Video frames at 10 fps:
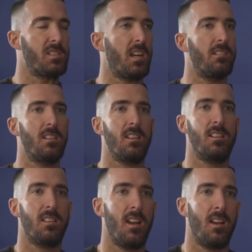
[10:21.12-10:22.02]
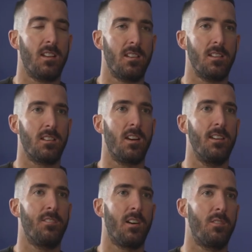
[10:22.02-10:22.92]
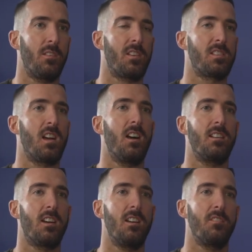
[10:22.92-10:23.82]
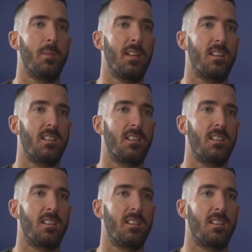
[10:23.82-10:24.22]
charities, got involved with a skydive. Me and